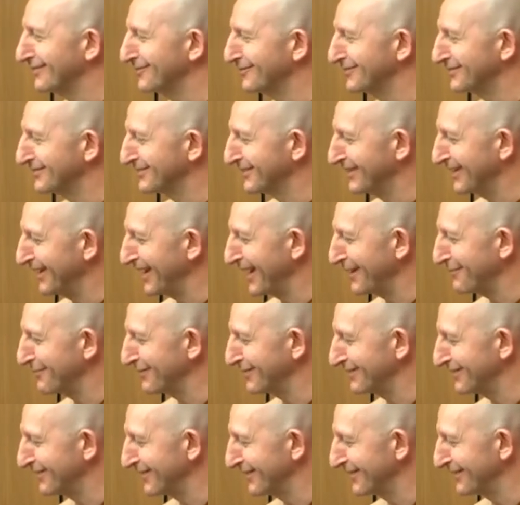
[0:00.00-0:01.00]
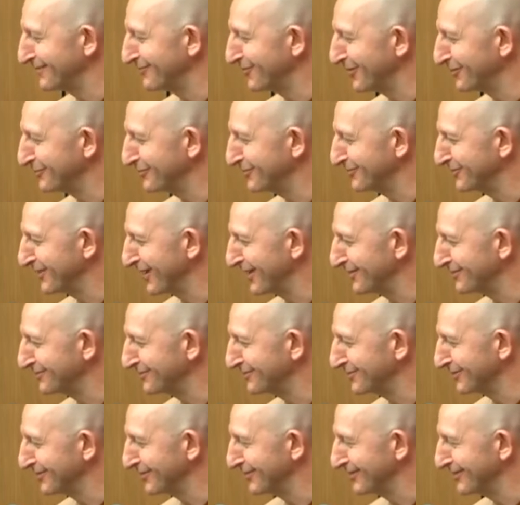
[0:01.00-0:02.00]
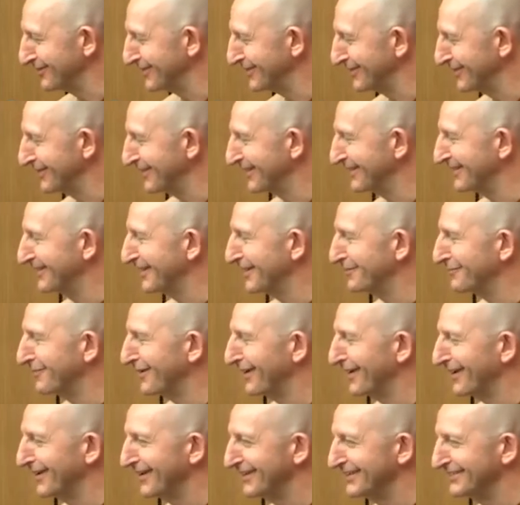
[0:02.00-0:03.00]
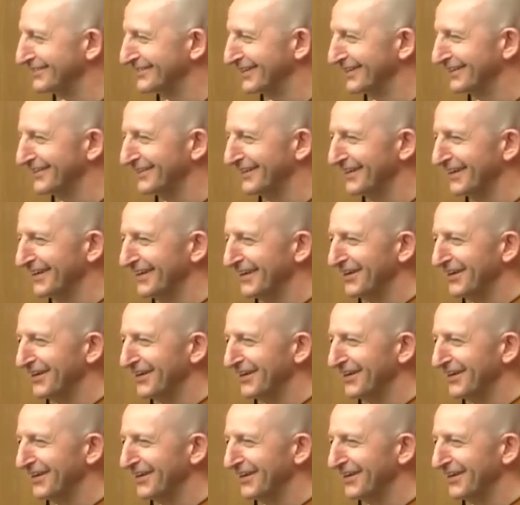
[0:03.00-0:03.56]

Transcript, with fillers: who is the abbot at Wat Putanuson nearby, he said,